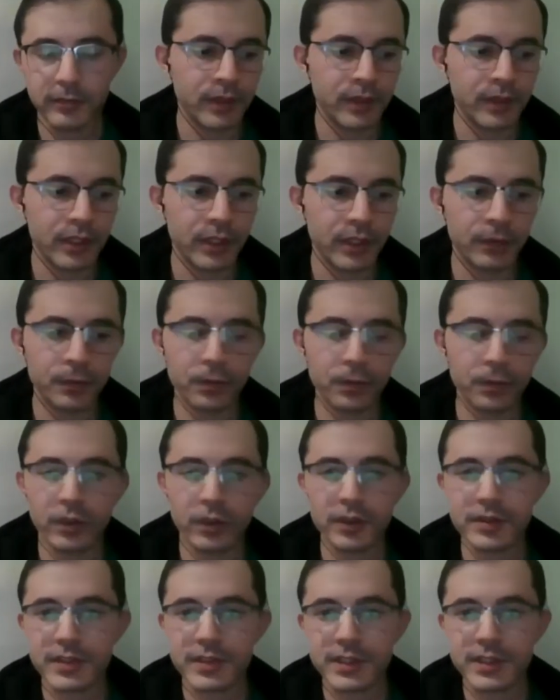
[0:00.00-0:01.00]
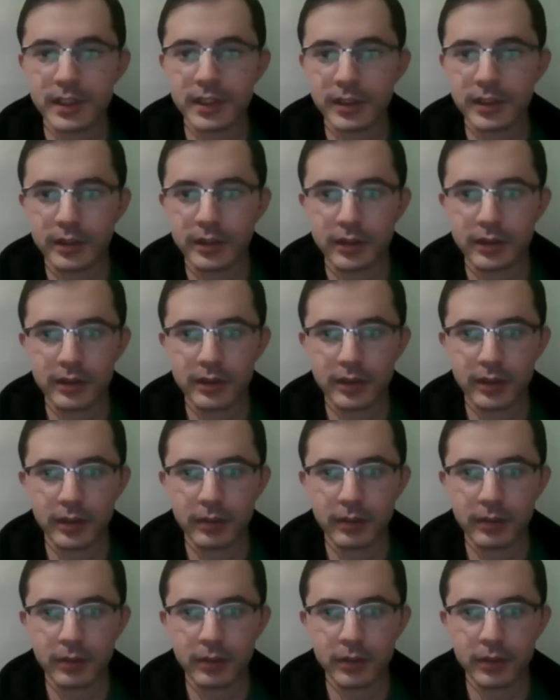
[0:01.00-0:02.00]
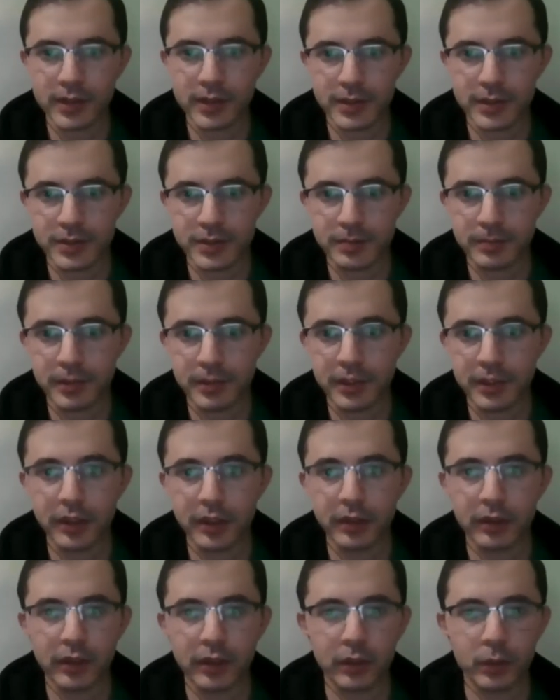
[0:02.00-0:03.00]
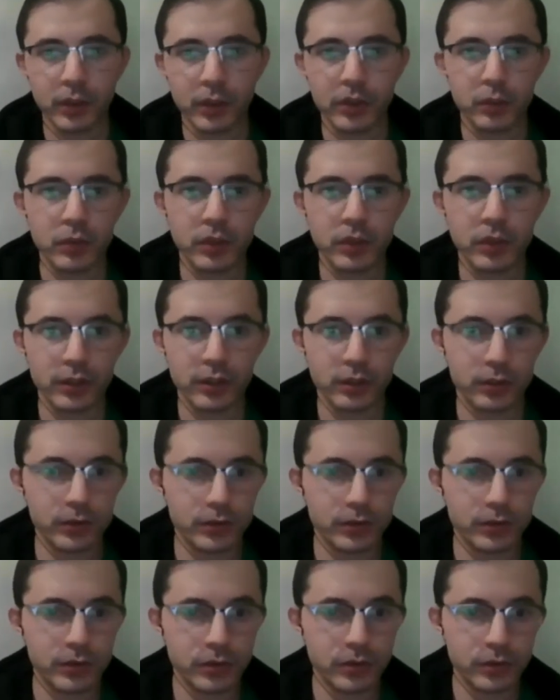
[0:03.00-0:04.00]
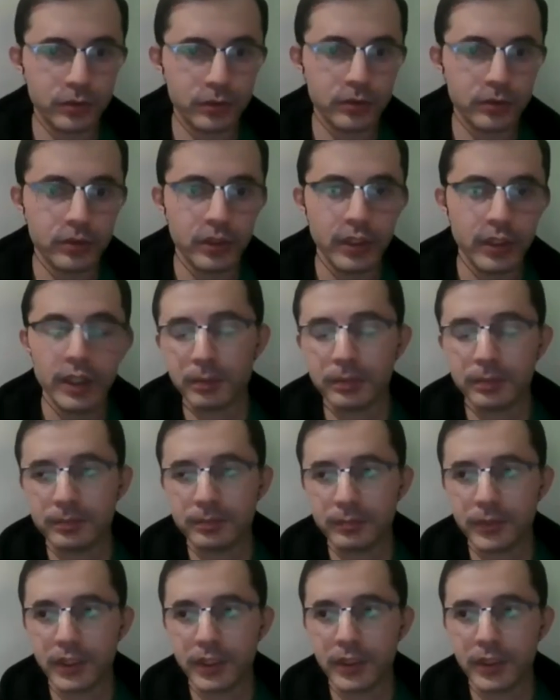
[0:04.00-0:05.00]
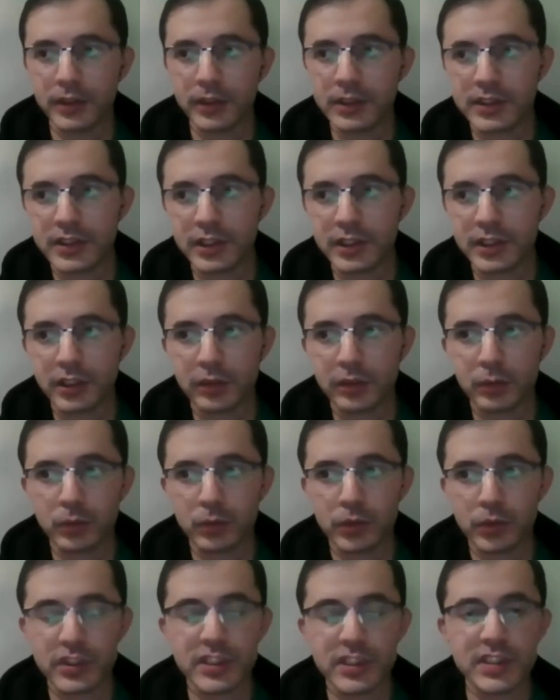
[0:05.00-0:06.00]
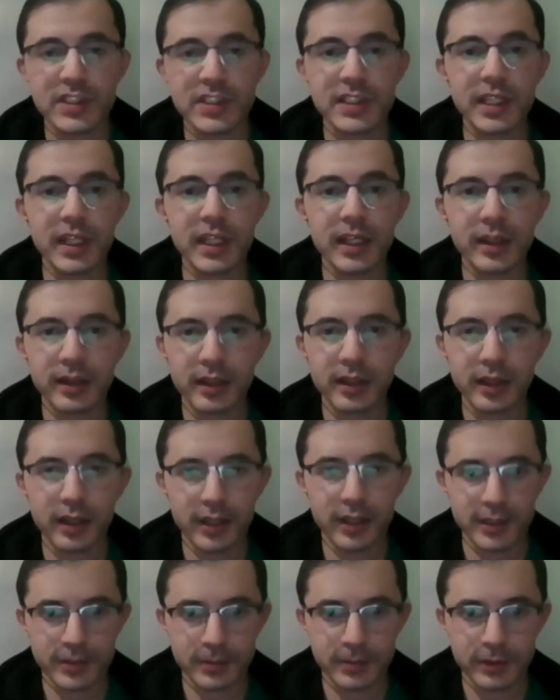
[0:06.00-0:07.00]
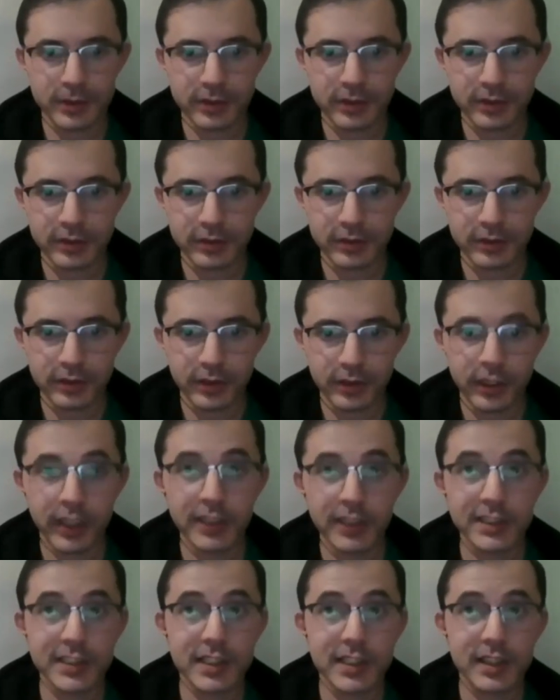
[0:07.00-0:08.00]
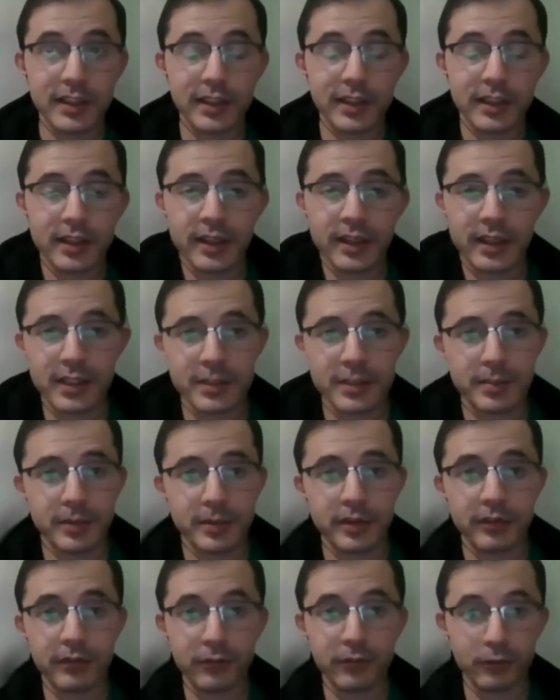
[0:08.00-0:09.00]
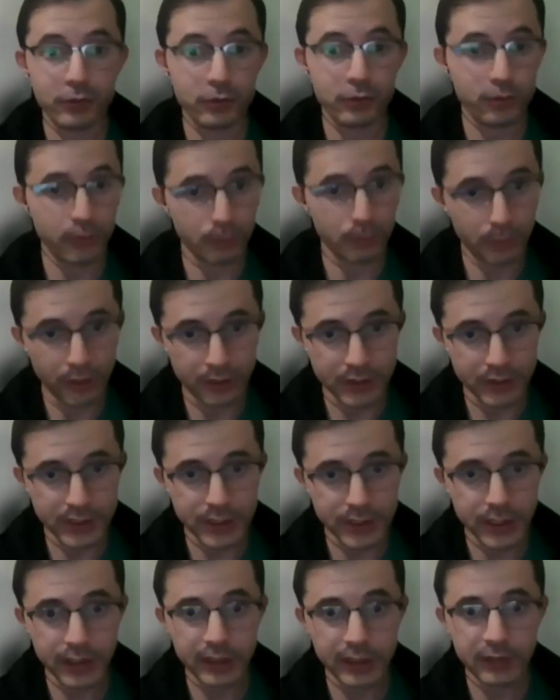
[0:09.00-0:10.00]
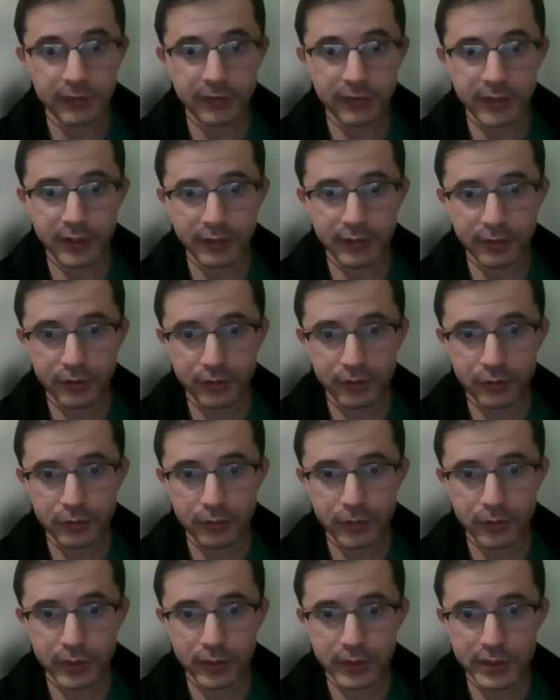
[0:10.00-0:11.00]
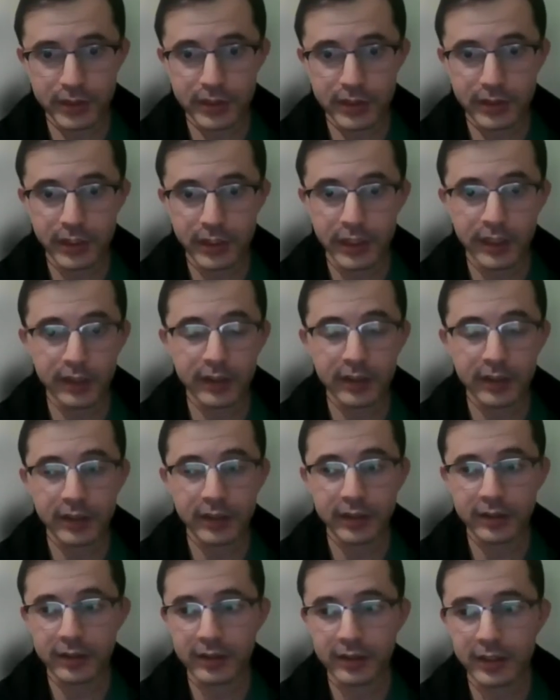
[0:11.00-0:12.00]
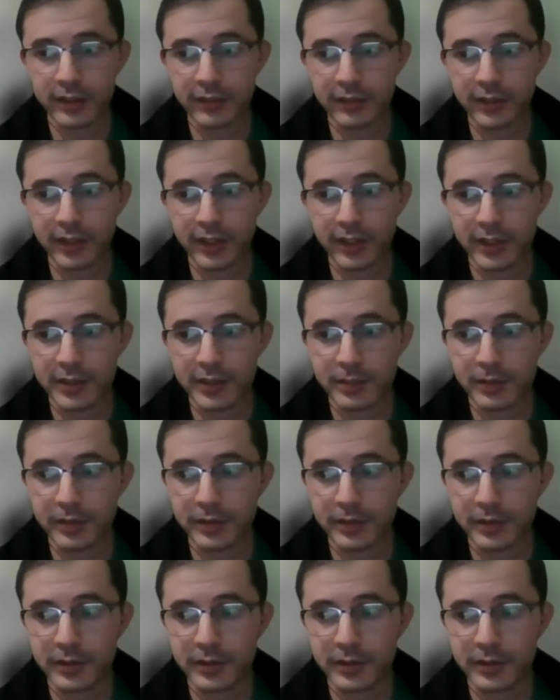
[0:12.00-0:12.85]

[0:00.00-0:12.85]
Everyone said about his opinion and what we are going to do. My decision was to stay at the hospital, and I stayed at the hospital for 2 months. I lived there for 2 months. I didn't leave the hospital.